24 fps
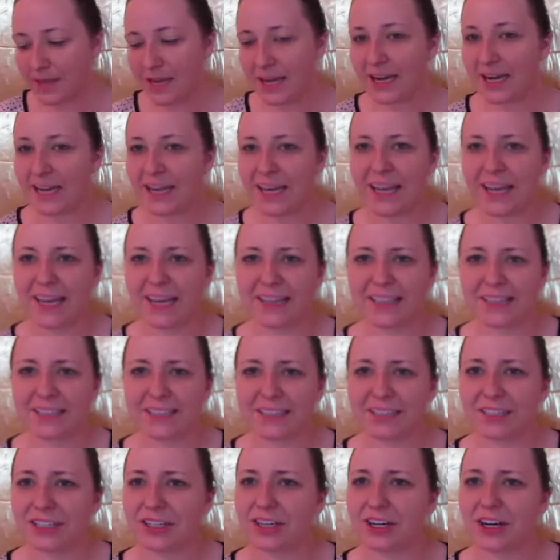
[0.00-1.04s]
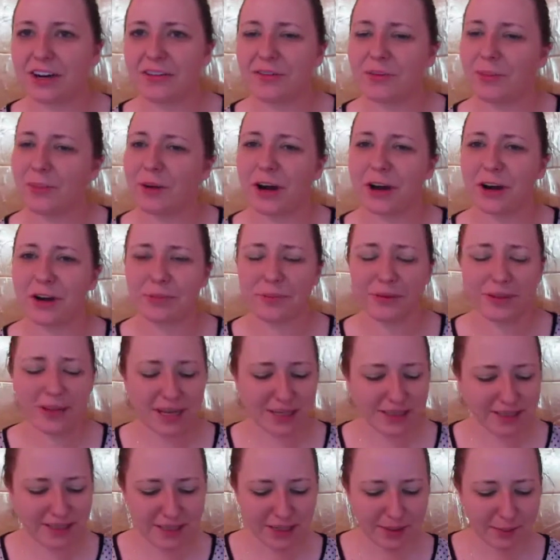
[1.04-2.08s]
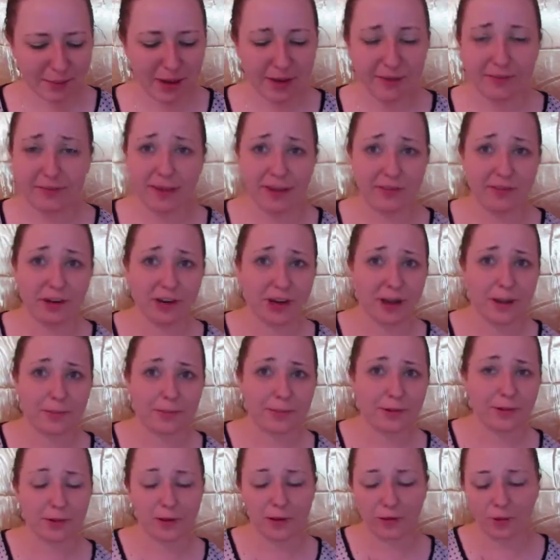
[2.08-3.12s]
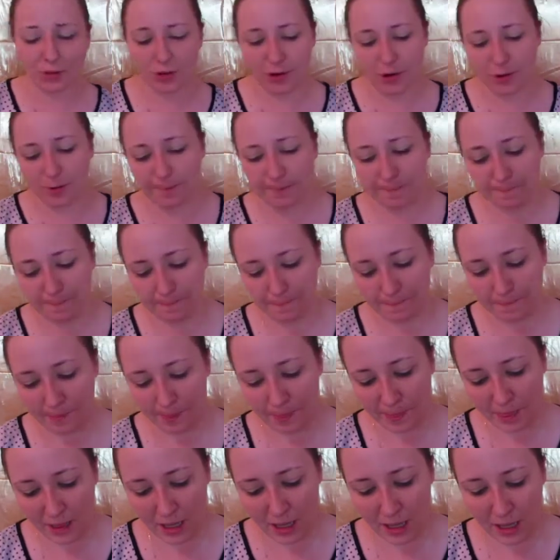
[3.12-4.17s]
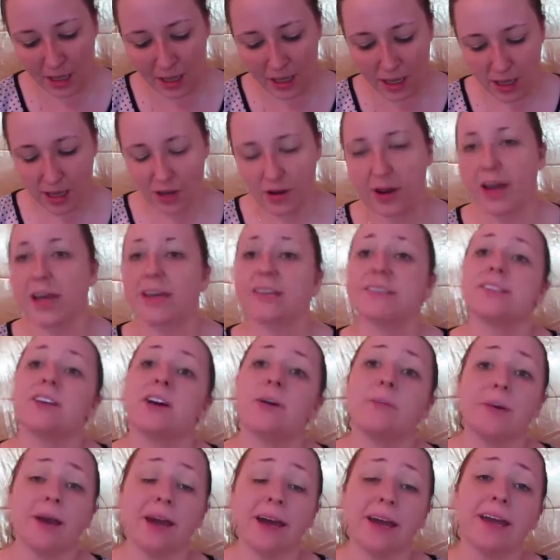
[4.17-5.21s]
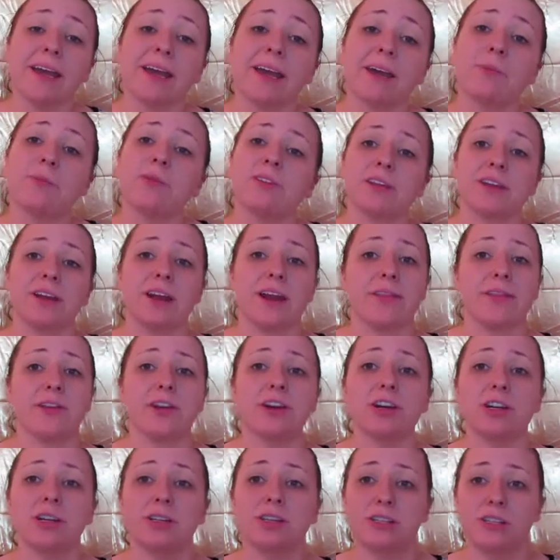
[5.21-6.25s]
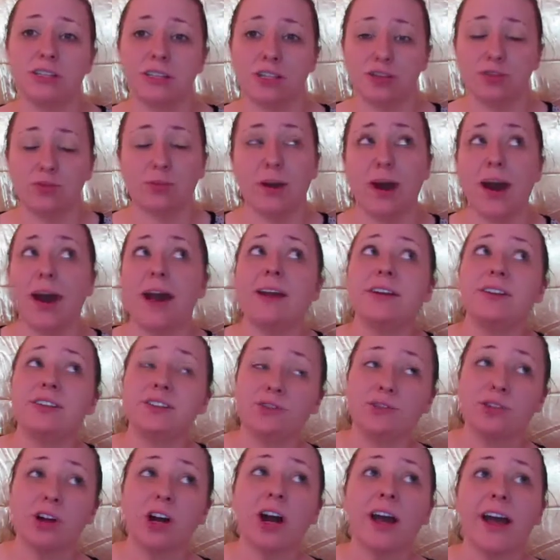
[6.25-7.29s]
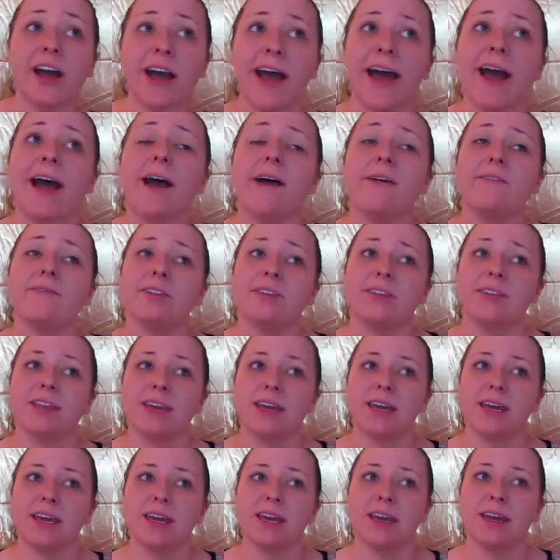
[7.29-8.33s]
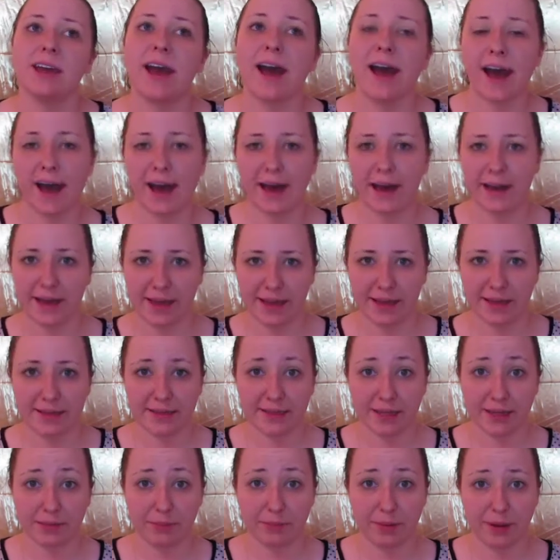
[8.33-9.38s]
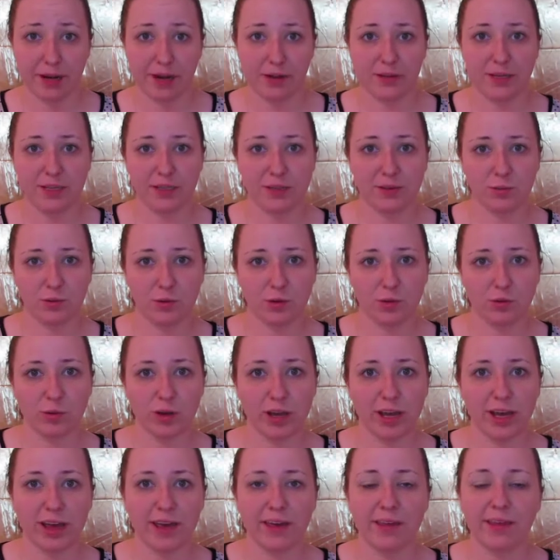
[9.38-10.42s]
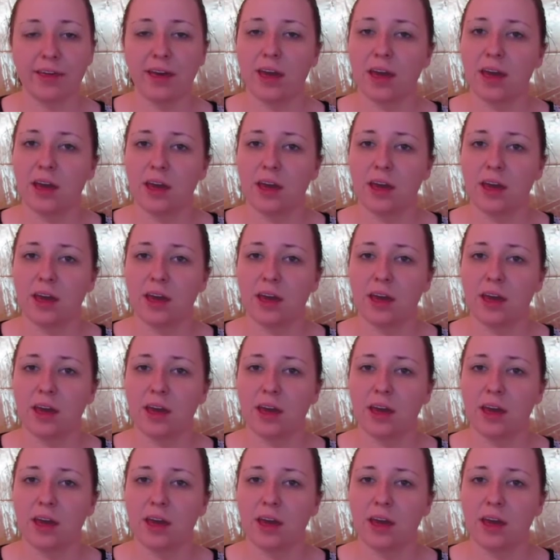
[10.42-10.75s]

I can't get the sticker off the bottom, but that's like my favorite cup in the whole world. Okay, so I'm back again with another dupe. I do not have the high end to compare this one with